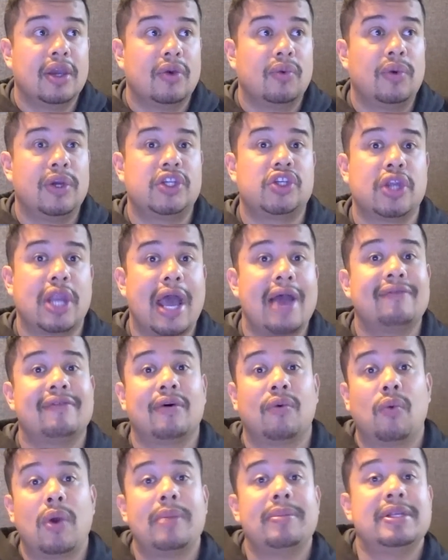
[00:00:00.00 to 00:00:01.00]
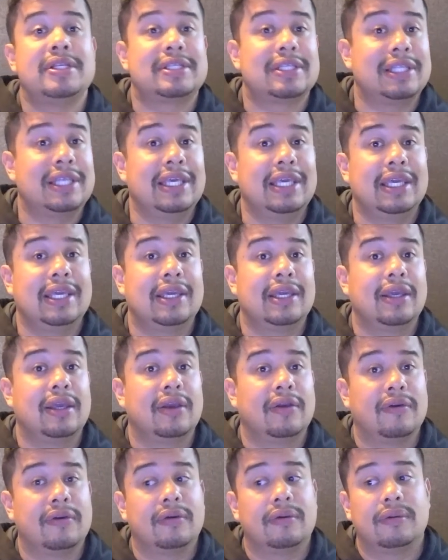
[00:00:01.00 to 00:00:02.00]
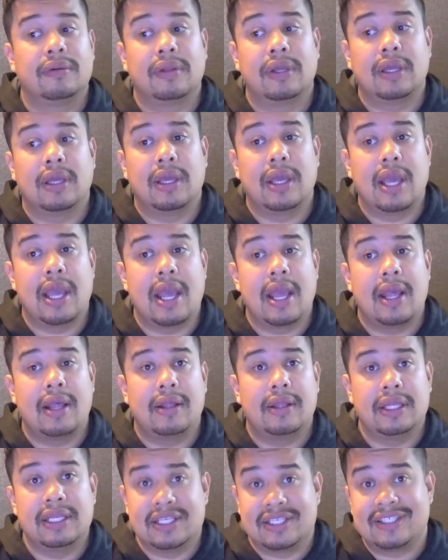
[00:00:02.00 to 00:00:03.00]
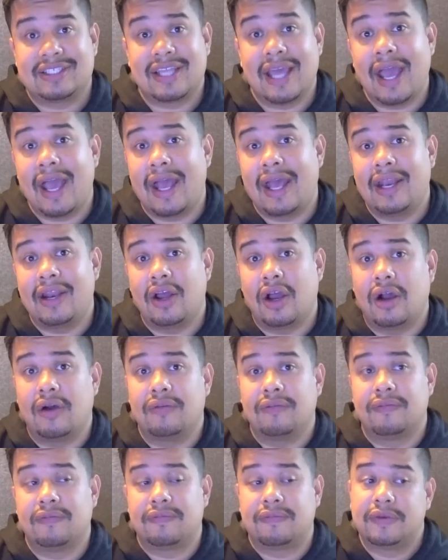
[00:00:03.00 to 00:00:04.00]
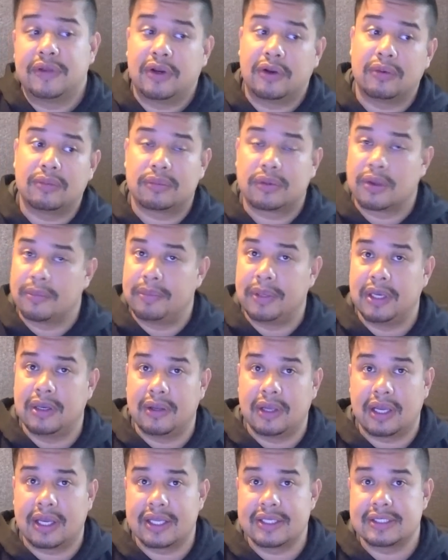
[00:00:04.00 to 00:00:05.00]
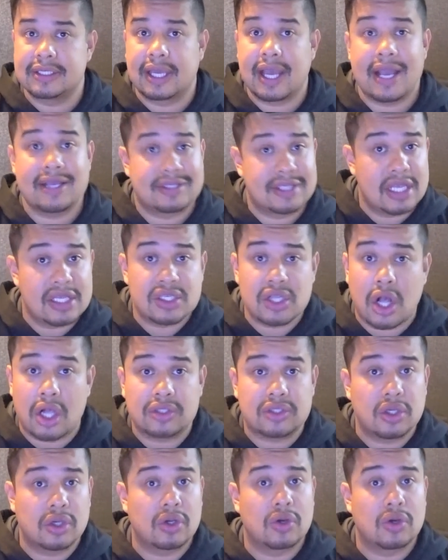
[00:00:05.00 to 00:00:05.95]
we should have a women's league instead of, you know, competing against the guys. That's also